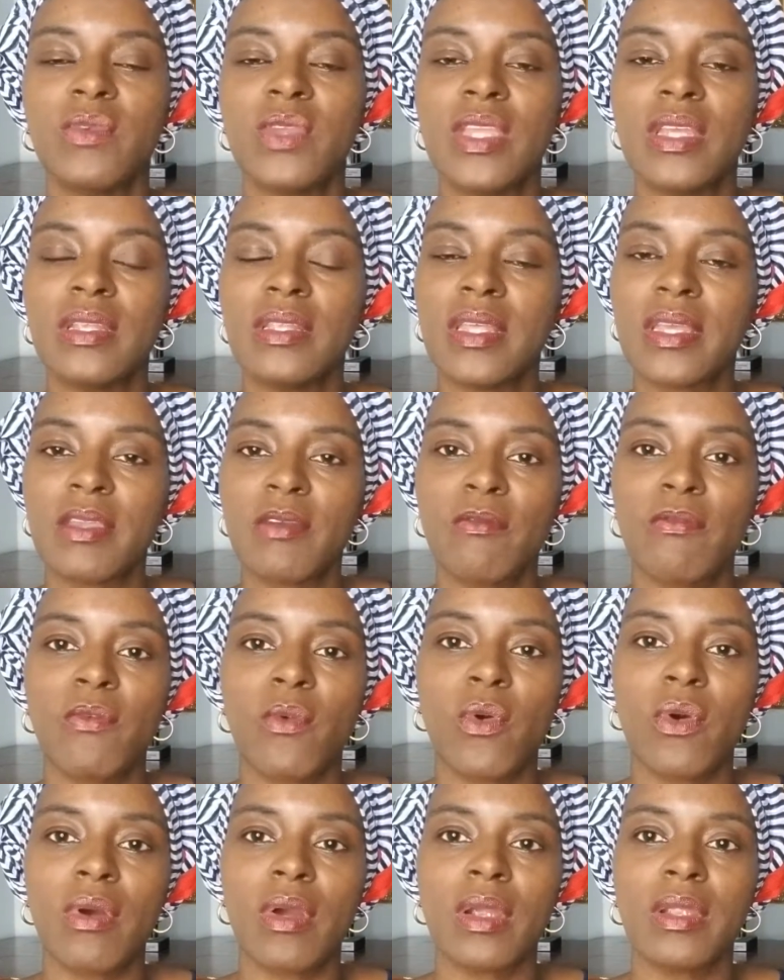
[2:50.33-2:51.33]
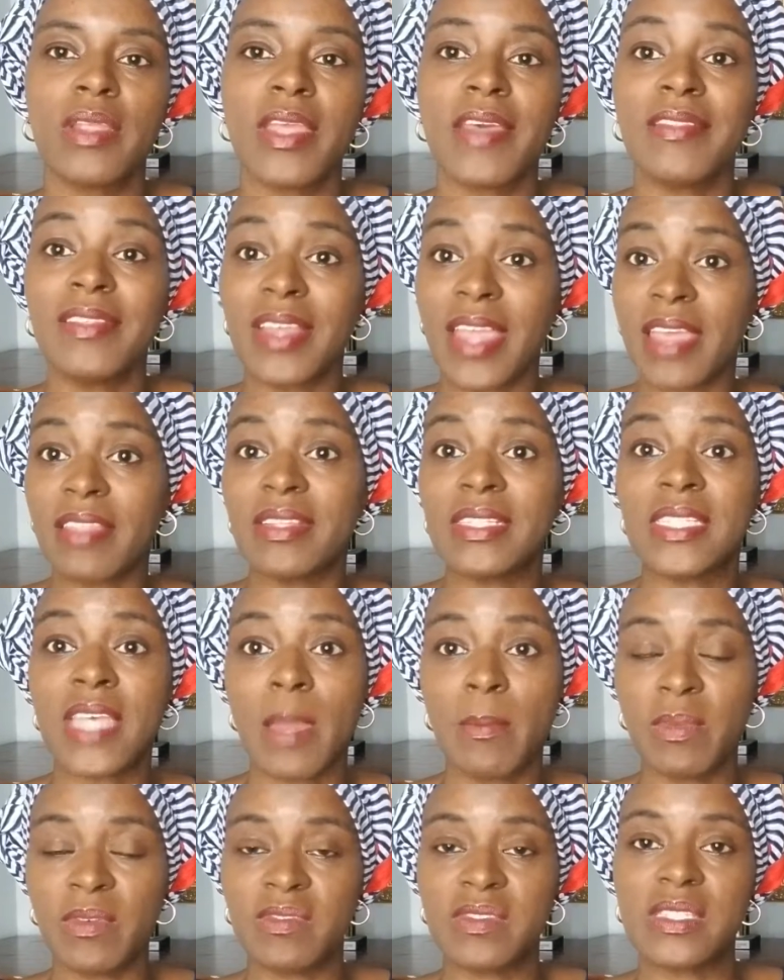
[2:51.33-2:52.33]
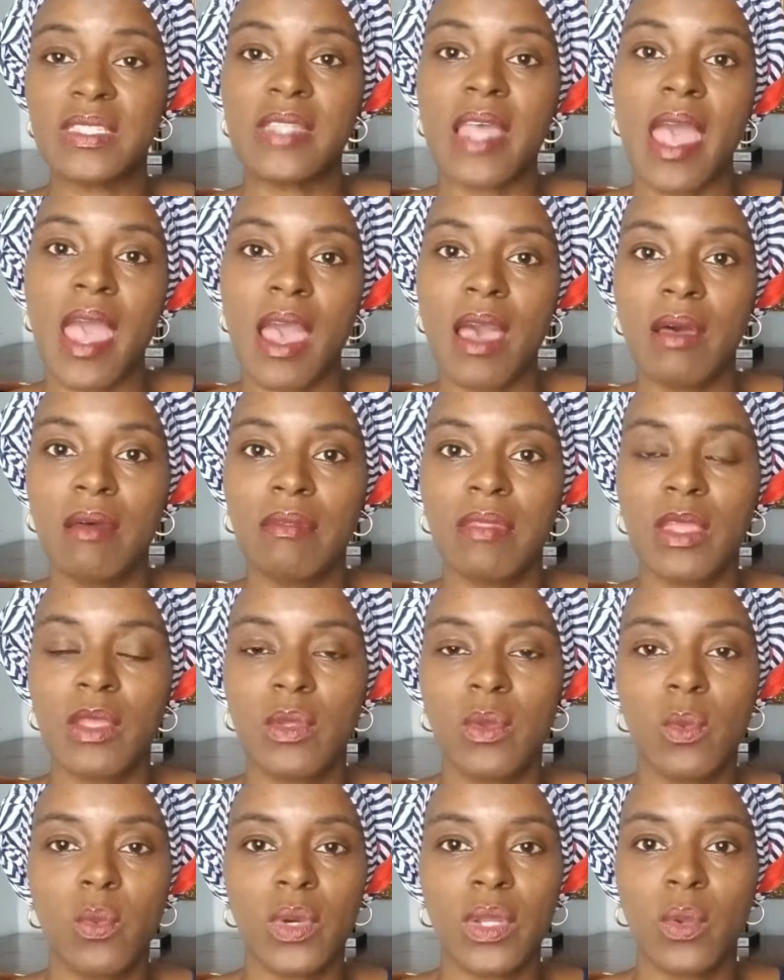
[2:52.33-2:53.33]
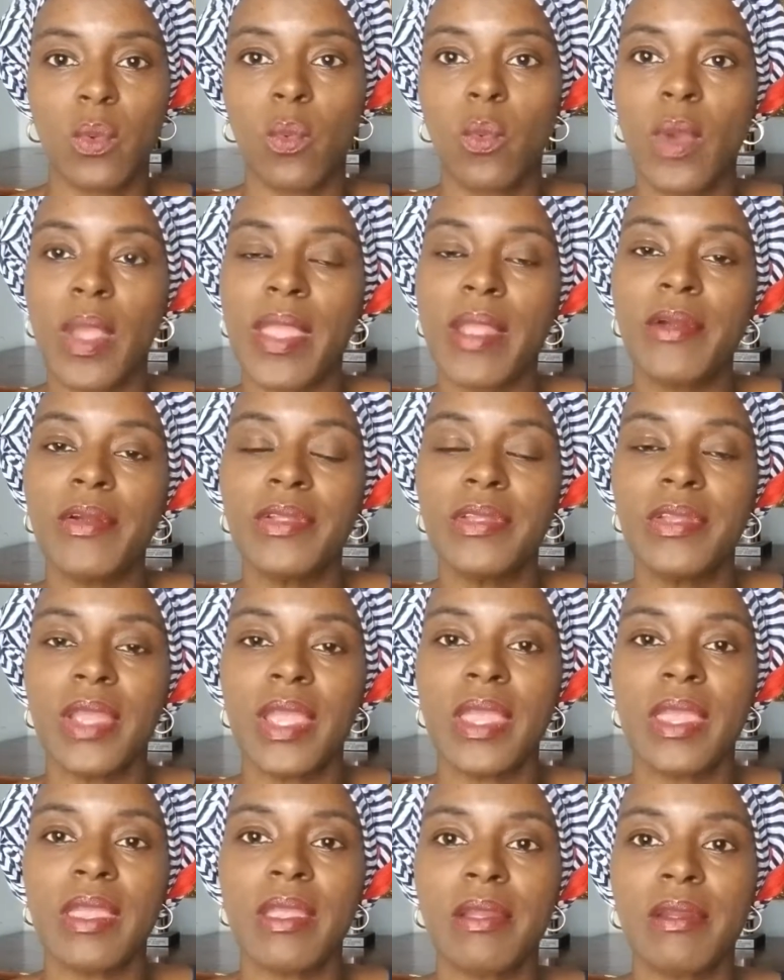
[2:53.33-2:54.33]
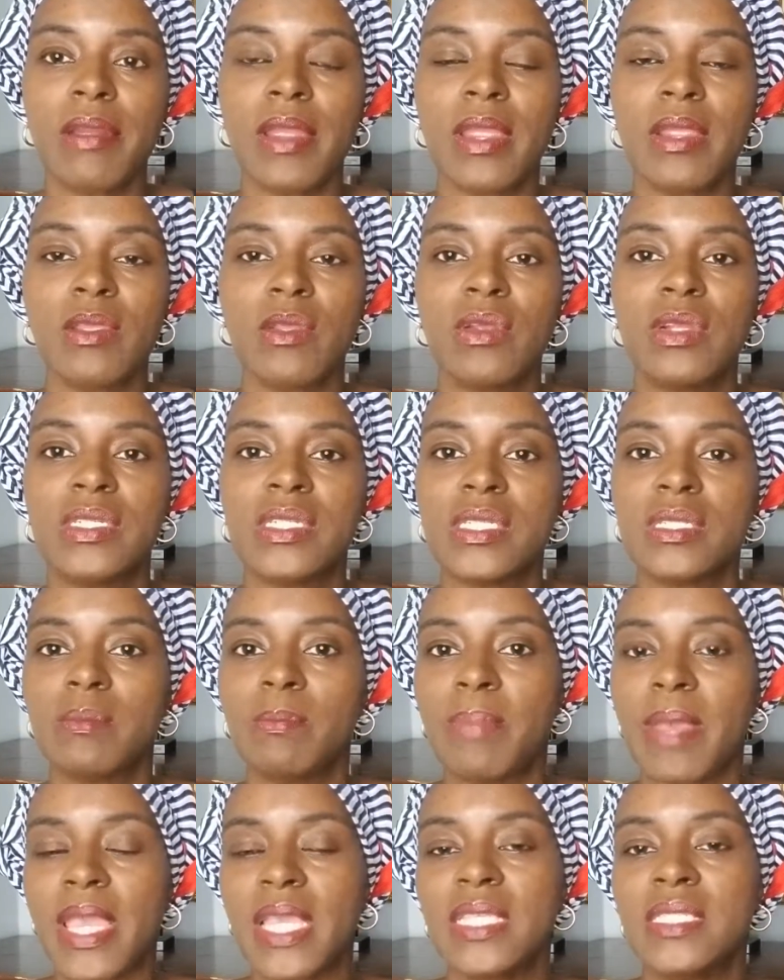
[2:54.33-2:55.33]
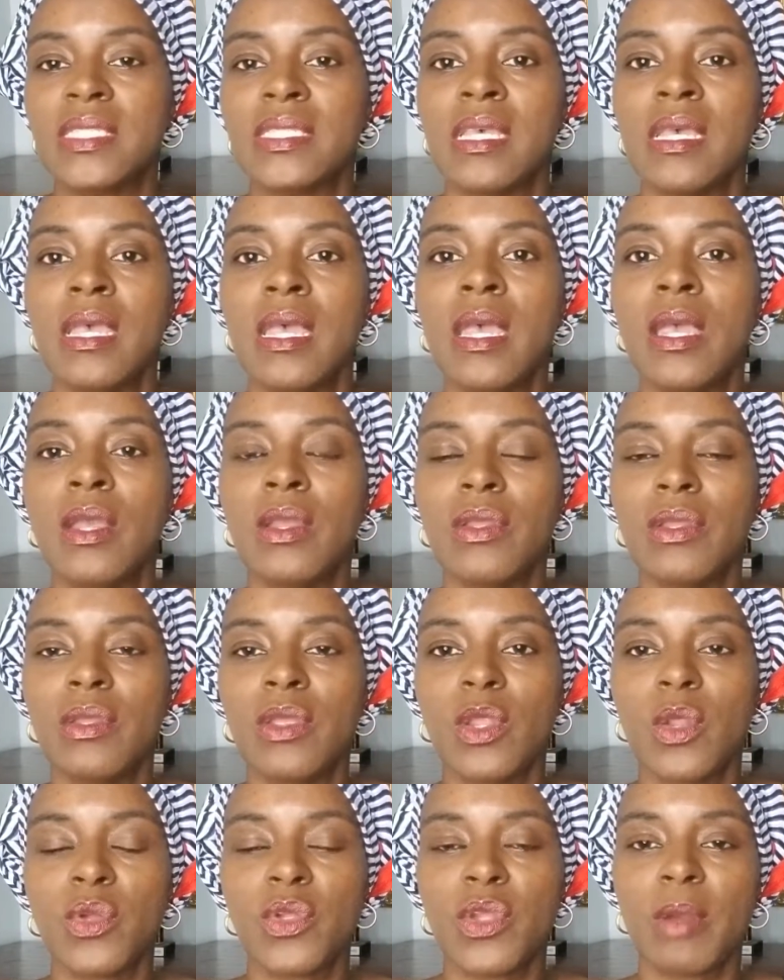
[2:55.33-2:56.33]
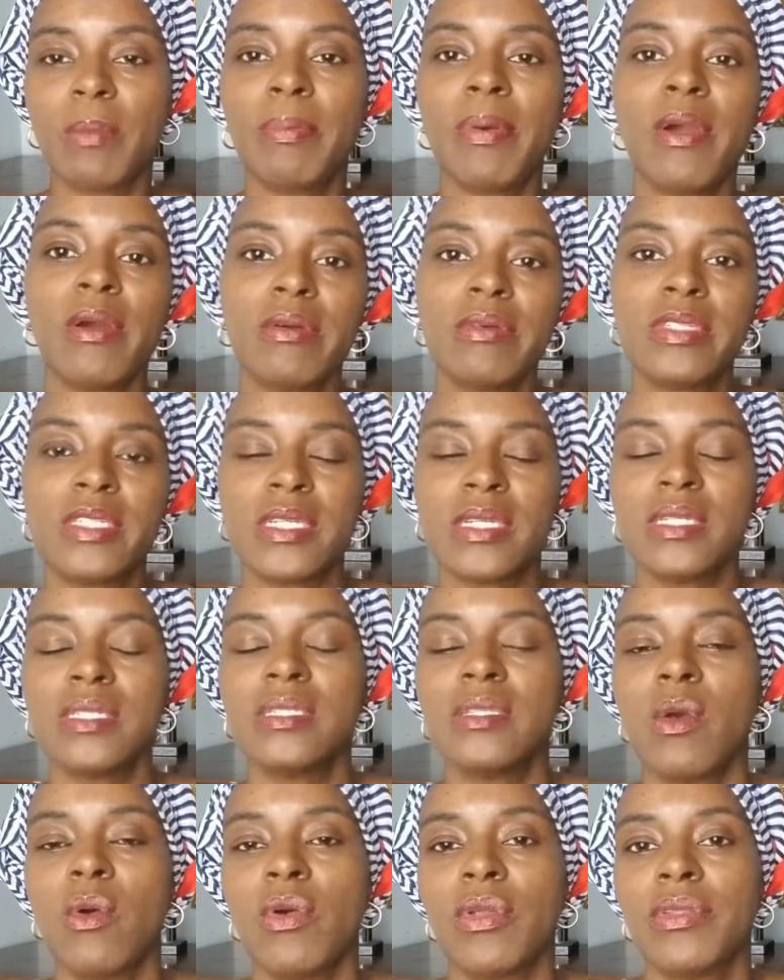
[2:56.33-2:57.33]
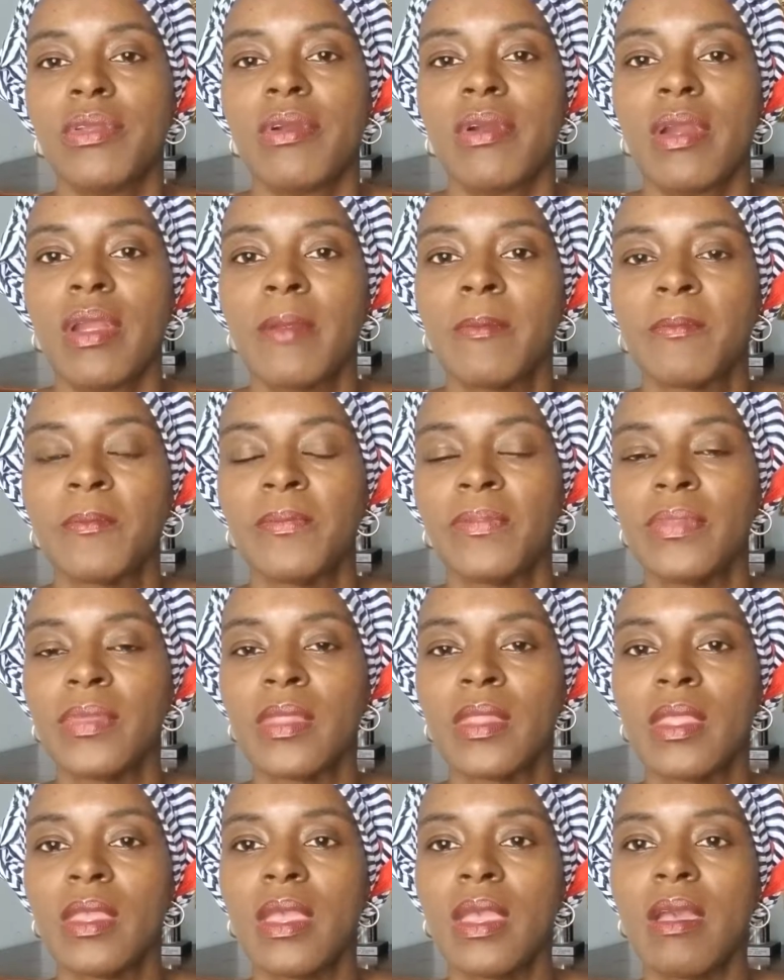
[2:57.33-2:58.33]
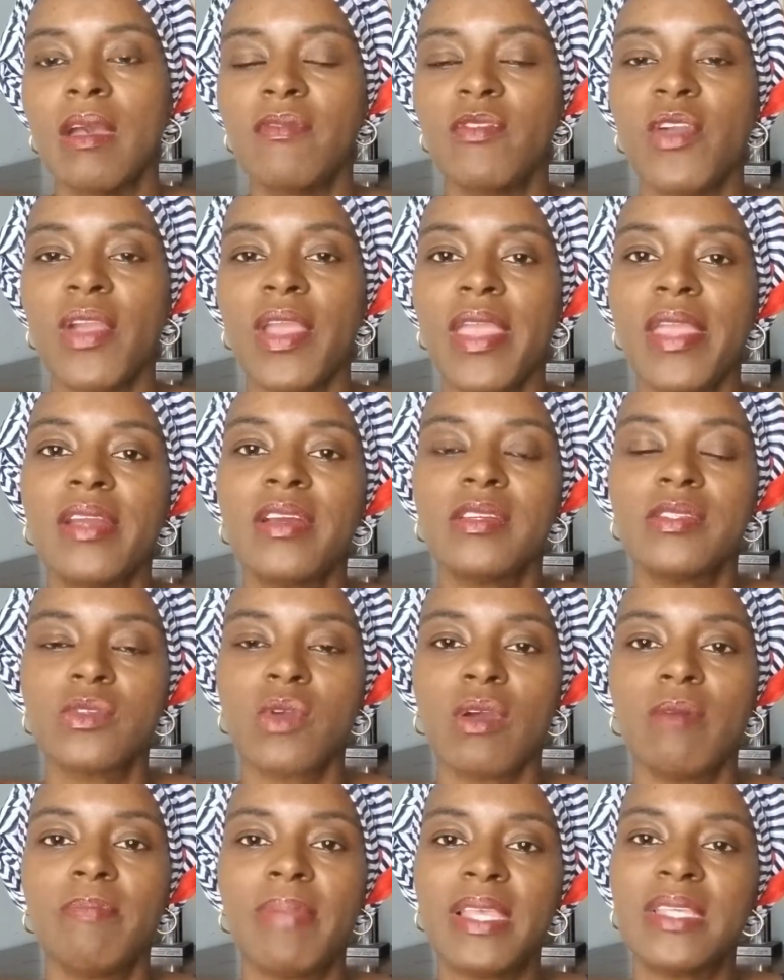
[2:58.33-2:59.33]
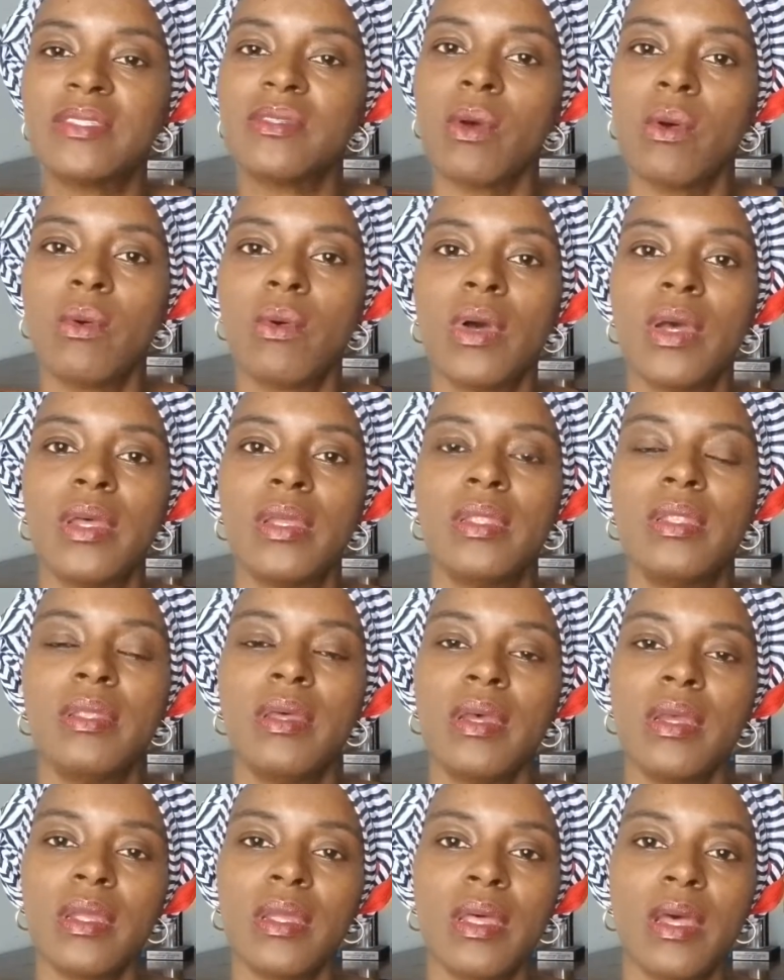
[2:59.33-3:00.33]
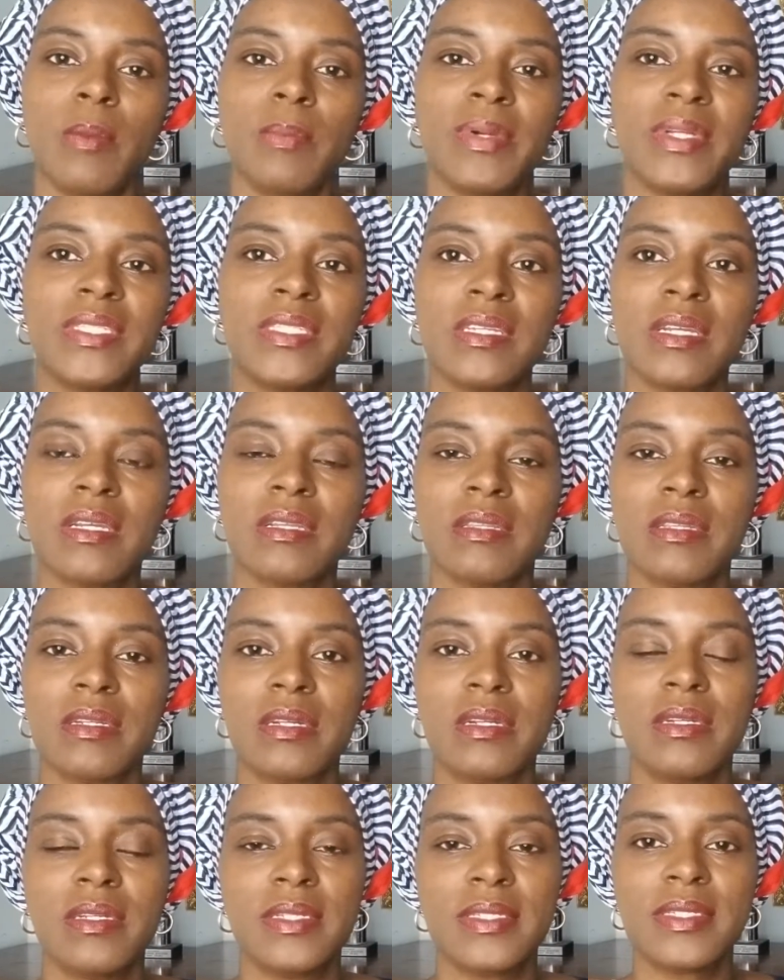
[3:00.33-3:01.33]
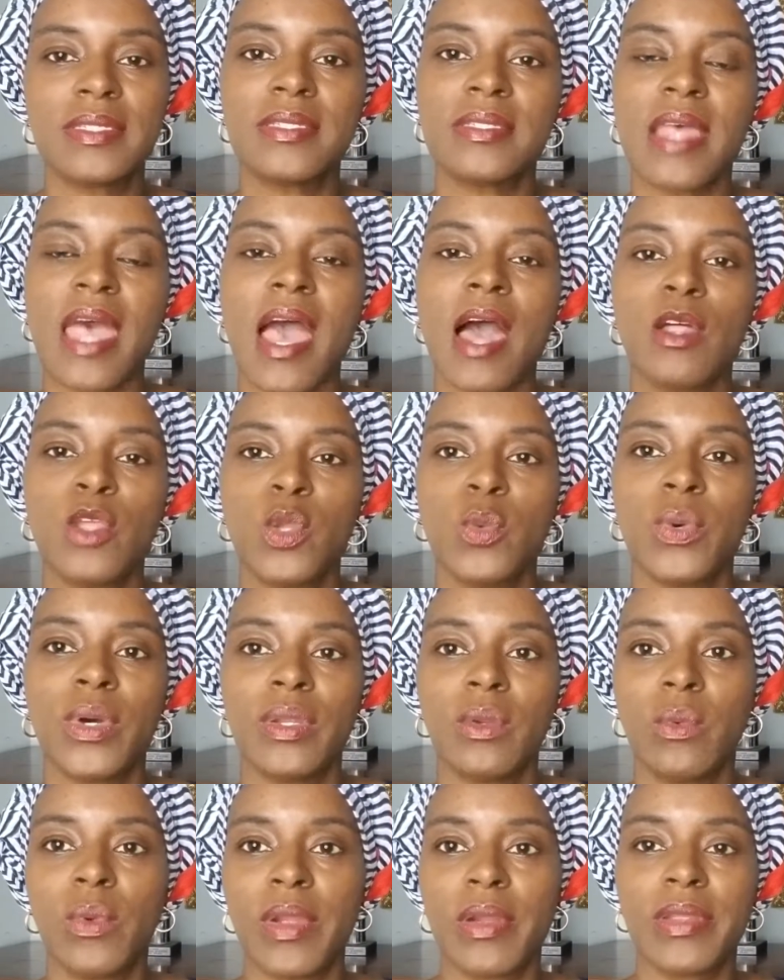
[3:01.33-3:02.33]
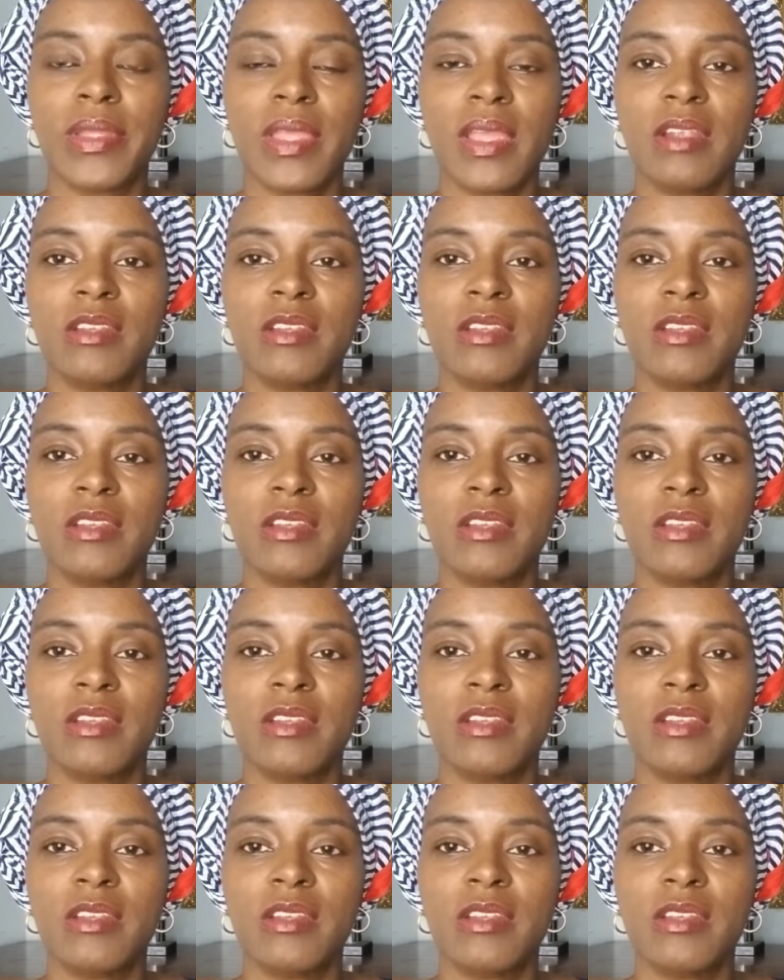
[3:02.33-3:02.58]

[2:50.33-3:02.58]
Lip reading: looking for, look at the type of style that you want to wear in your hair, and you just base your purchase of your hair scarf based on a particular style you want to wear in your hair.